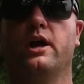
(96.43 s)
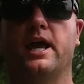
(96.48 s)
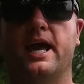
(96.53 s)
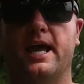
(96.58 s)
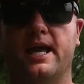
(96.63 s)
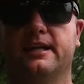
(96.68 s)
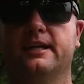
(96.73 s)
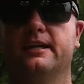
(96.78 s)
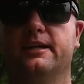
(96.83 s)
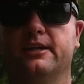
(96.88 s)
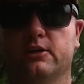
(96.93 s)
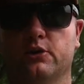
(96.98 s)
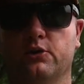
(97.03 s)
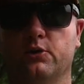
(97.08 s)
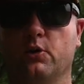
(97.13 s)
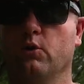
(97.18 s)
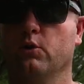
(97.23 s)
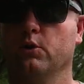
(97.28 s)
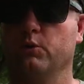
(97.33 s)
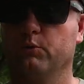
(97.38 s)
and in
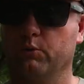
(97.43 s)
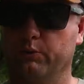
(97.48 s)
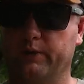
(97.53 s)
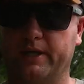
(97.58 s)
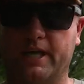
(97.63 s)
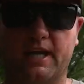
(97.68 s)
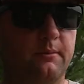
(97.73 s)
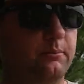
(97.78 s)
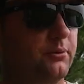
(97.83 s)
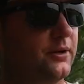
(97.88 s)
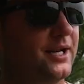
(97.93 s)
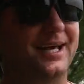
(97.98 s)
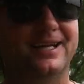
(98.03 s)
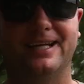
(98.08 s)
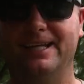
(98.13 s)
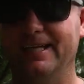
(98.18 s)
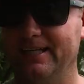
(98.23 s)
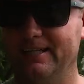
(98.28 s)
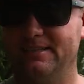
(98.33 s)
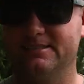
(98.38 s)
Illinois, where we can't put out
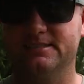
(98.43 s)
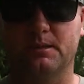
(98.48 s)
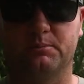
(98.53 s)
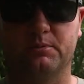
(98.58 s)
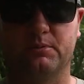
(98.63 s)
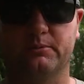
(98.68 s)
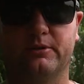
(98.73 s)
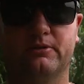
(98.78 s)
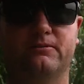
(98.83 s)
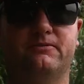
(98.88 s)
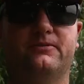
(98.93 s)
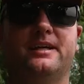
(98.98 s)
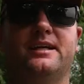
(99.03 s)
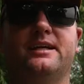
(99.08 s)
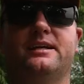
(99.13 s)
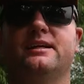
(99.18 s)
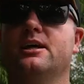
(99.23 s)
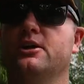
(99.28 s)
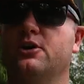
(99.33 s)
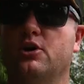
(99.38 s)
any supplemental
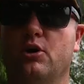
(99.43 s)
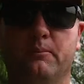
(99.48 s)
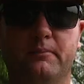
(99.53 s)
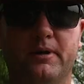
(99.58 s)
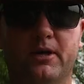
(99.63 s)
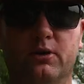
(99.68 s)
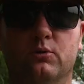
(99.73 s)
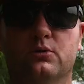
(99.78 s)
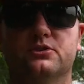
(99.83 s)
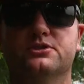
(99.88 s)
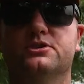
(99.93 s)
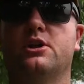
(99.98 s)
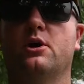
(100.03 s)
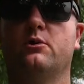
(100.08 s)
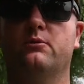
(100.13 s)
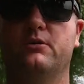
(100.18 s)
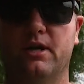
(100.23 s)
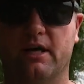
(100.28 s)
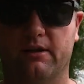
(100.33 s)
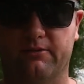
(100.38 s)
feed, no minerals,
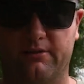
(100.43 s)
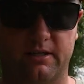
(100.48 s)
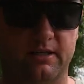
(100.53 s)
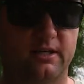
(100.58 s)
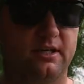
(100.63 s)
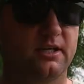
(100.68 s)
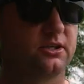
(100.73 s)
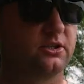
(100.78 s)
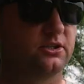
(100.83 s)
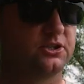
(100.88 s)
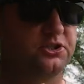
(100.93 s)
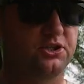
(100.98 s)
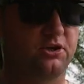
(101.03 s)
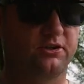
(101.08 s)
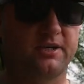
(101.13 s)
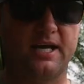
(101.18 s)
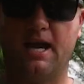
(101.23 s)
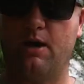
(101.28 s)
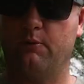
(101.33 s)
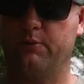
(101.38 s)
no nothing. I'm gonna show
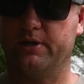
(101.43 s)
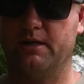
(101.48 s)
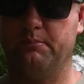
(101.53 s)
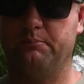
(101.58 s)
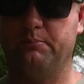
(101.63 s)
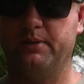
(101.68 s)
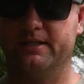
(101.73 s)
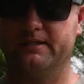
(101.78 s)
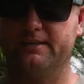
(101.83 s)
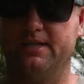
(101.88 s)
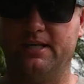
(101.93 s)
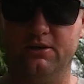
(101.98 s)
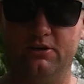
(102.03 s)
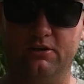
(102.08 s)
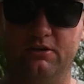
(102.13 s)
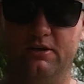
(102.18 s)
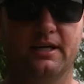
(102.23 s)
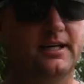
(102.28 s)
you how we get pigs here